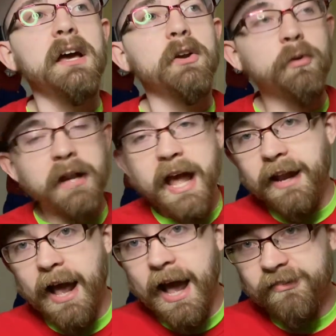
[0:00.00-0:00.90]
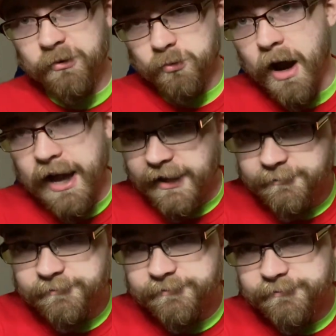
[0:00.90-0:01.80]
Grenada has it right.
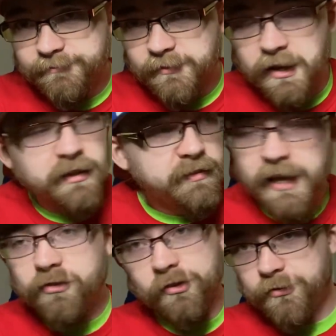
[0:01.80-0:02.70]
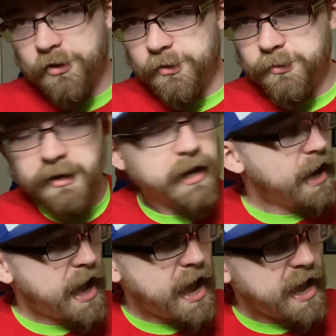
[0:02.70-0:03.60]
They just do.
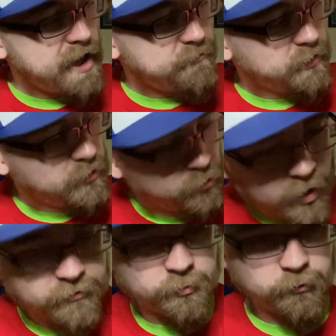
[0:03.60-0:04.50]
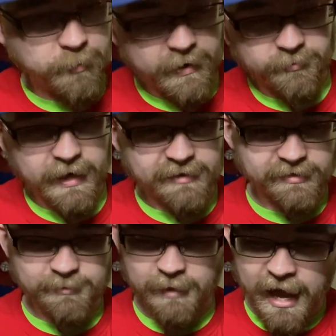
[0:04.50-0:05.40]
I have lots of respect for that
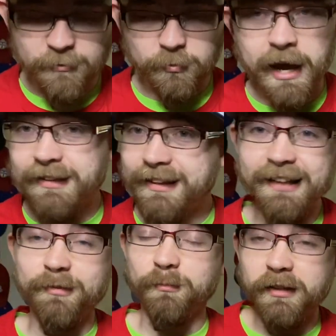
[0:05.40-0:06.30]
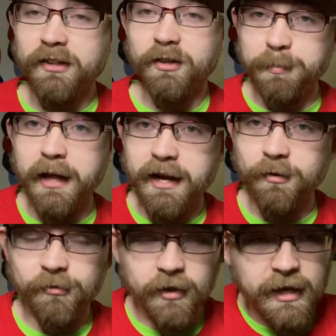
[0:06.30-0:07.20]
team. They have it right. They got some really good
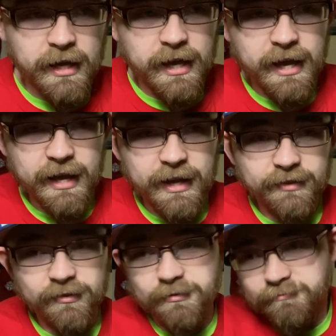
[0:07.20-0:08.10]
players. And